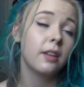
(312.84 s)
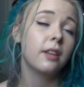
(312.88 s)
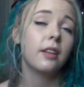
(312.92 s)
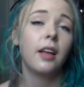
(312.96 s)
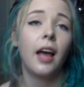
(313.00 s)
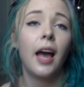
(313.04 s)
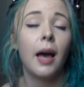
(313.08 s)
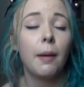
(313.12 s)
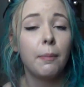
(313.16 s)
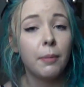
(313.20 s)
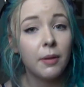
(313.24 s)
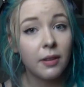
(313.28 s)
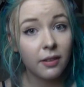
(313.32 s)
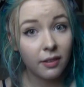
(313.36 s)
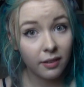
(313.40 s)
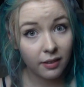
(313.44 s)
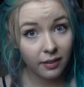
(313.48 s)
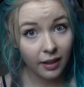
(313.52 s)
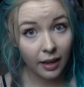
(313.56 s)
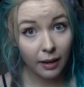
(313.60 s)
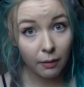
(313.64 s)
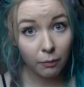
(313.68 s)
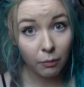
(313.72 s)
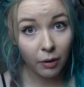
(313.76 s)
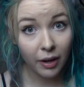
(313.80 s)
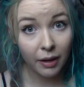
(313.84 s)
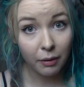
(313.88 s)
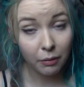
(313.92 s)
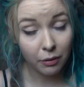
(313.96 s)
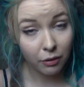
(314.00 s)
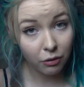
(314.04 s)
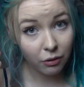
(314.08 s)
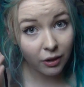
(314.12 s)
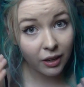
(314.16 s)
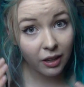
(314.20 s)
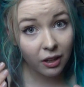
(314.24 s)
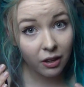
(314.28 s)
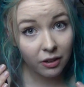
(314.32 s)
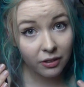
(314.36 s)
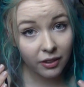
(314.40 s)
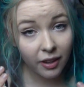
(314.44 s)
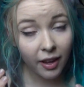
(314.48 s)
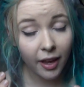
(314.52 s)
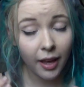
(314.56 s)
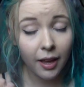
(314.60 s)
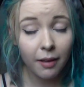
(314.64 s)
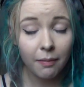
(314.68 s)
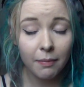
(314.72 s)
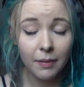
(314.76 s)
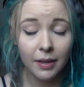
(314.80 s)
Happens the same way with dreadlocked
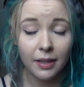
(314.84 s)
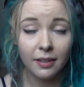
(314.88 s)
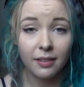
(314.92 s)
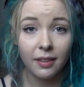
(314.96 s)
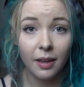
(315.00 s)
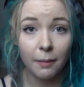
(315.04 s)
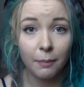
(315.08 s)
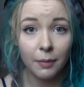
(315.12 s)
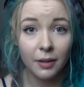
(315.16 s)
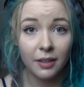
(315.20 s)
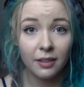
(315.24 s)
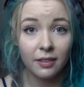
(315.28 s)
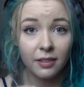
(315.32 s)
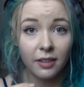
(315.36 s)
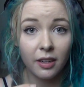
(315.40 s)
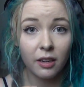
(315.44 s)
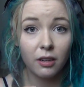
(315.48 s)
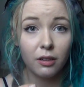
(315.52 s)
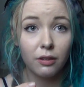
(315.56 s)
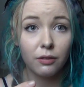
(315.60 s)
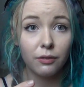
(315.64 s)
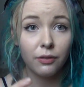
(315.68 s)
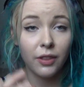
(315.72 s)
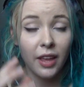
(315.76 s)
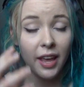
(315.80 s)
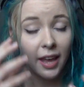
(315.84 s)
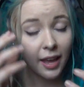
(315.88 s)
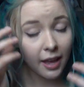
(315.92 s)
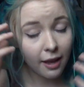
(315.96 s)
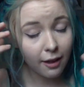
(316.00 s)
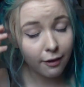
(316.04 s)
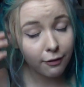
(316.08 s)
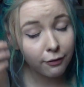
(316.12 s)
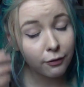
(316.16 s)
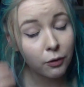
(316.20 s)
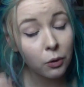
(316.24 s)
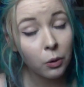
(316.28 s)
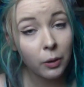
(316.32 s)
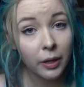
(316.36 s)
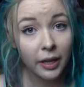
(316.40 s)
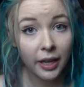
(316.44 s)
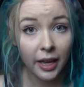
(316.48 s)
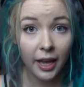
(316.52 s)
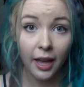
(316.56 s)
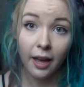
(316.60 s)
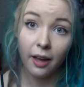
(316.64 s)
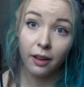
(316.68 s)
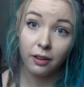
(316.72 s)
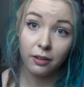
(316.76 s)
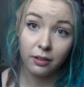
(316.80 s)
hair, except instead of the hair falling
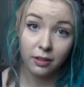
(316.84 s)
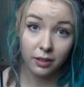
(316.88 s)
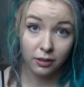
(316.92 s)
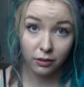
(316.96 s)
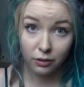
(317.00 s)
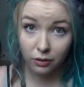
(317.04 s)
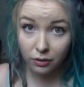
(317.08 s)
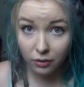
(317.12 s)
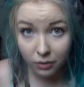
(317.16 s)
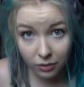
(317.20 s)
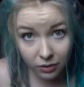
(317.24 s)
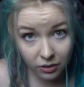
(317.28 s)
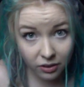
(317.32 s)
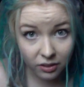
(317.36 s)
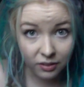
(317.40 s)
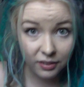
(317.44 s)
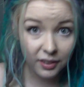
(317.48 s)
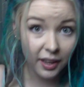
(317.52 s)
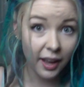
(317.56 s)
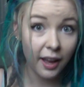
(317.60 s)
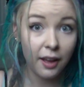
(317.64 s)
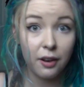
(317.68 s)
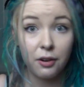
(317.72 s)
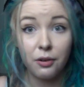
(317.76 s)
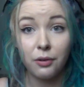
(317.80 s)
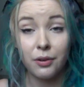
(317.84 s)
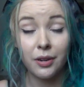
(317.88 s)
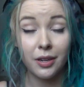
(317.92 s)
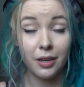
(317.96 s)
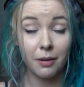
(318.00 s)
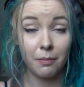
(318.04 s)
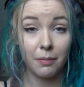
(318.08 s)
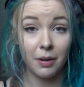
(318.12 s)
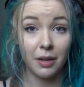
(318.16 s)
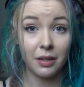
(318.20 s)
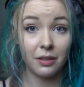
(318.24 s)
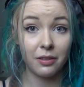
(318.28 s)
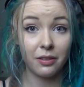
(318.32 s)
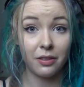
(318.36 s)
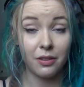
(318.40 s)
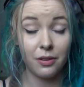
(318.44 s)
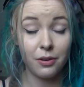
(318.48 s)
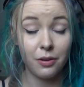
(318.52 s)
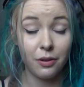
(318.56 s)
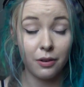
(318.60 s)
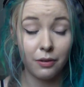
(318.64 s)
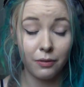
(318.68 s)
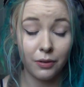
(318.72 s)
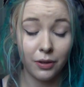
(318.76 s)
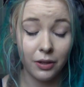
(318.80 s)
out and just scattering amongst the
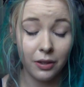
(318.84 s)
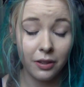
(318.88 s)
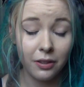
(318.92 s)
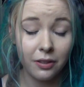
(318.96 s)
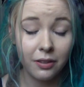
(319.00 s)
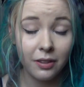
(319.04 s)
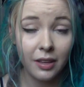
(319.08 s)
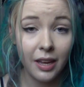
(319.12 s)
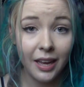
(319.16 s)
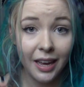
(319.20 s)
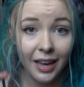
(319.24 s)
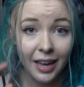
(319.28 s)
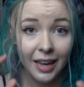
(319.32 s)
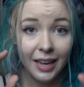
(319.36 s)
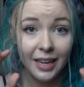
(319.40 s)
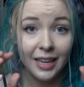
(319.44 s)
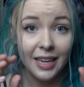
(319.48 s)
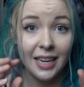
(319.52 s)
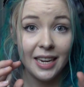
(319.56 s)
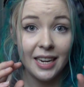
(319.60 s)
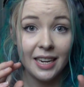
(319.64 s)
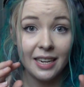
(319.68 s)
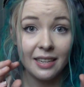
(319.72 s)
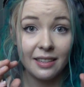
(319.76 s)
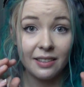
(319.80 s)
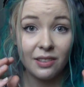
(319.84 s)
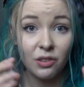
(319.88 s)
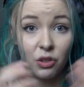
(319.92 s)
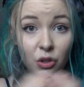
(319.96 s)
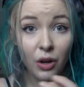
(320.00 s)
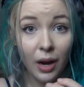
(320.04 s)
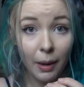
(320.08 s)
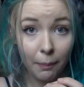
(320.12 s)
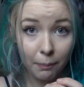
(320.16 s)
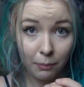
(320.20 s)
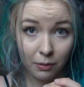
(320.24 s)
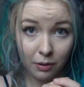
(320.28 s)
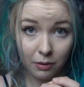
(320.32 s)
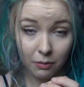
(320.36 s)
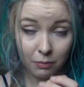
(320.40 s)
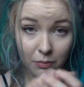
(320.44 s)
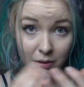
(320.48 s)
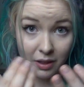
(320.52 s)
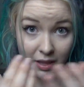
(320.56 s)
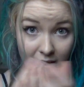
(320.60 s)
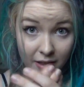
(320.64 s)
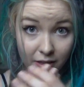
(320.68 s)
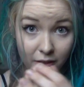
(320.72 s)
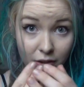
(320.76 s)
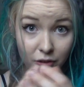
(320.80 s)
universe, it is trapped
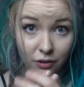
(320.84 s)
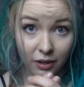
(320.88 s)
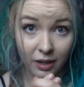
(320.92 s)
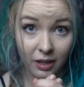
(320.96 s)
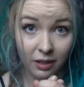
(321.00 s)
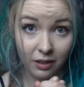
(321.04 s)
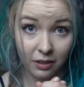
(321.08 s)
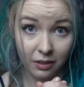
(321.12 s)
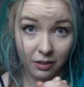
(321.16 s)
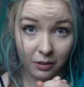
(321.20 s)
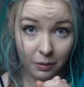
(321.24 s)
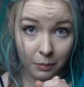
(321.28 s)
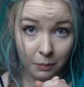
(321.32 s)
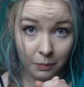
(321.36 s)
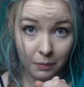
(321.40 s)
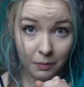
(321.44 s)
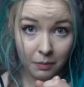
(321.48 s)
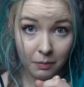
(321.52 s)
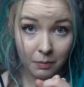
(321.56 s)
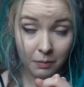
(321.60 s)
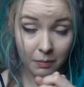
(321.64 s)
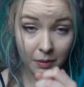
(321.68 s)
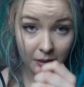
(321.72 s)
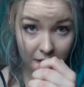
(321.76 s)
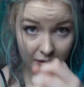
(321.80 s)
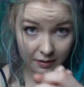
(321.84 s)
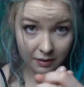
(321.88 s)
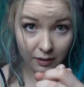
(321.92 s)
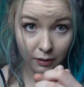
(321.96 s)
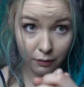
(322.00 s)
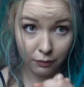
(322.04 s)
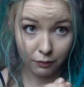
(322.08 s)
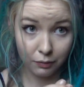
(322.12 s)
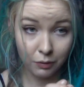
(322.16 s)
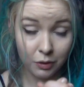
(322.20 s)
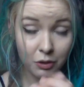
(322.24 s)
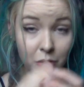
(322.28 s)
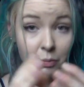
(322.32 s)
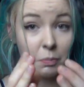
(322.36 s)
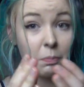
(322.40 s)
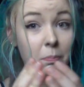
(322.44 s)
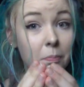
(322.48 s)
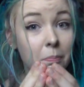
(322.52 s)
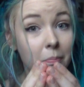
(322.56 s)
within the dreadlock itself, which